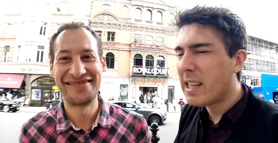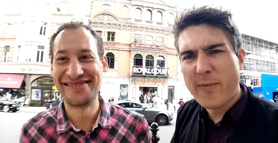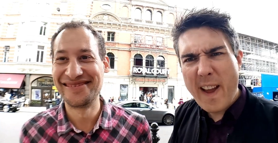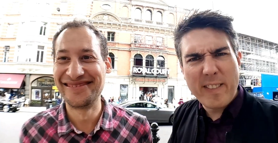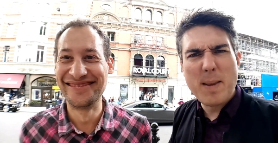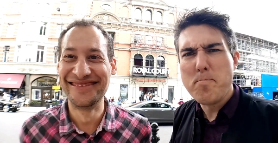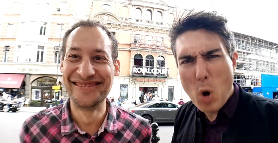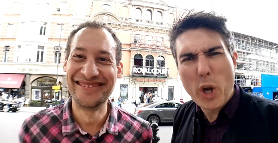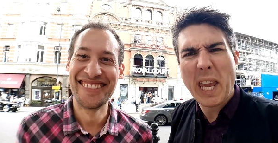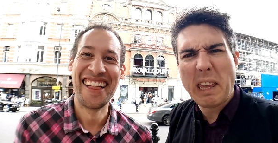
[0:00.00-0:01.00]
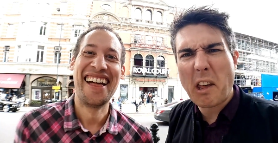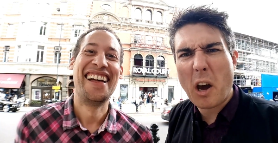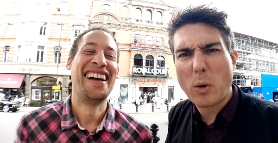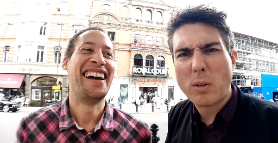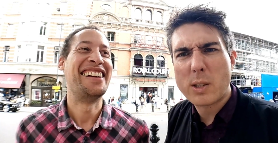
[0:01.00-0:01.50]
Speaker 1: it's very muggy
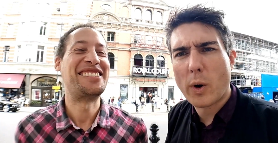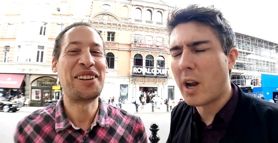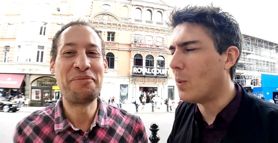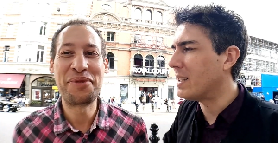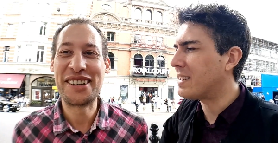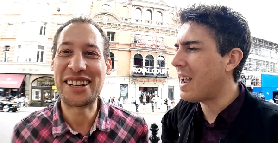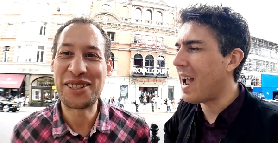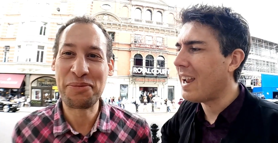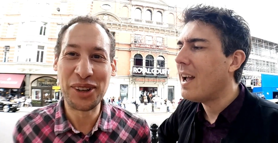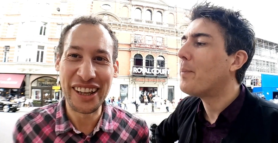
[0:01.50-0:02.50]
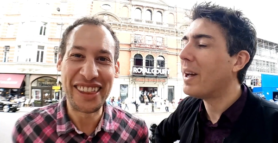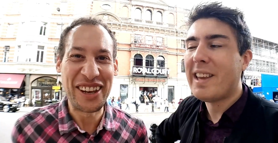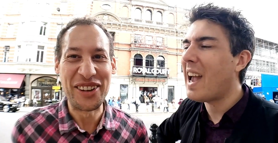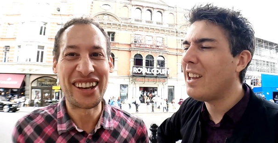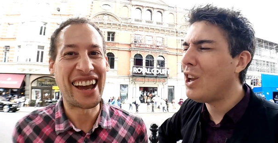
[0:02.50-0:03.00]
though. it's what unpredictable
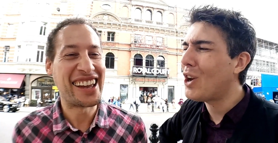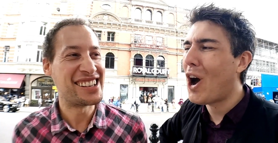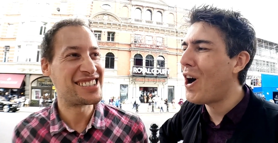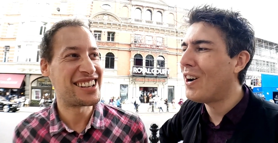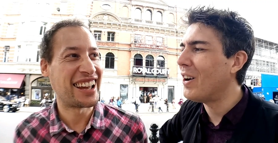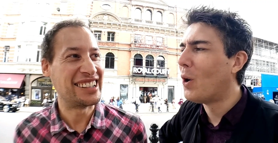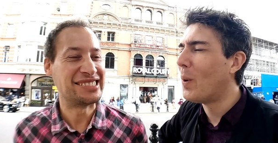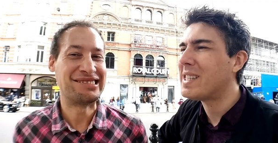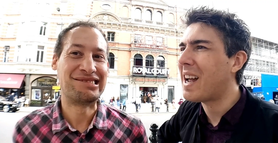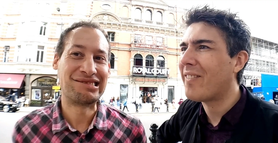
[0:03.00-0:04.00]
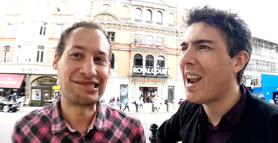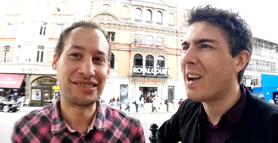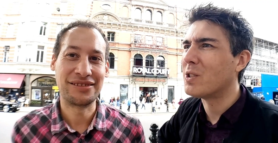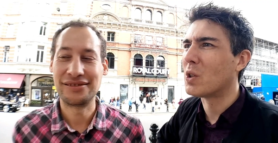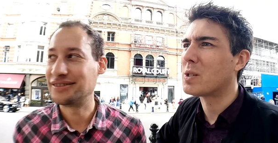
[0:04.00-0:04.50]
But yeah, UK, you can't always have oh.
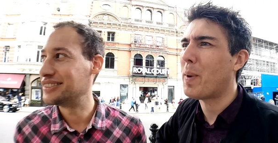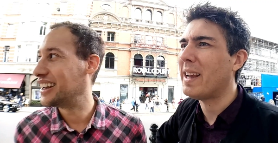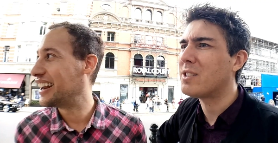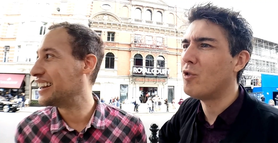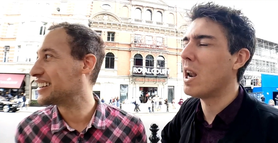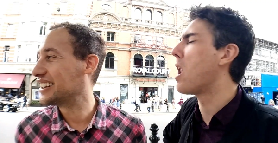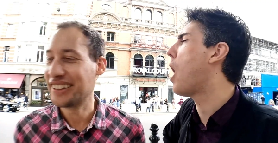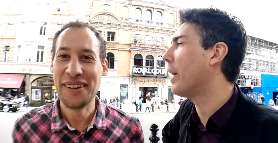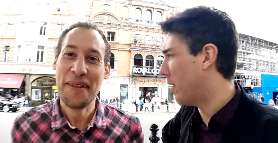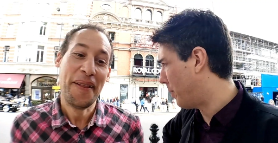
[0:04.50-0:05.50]
an mm. outdoor space reliably.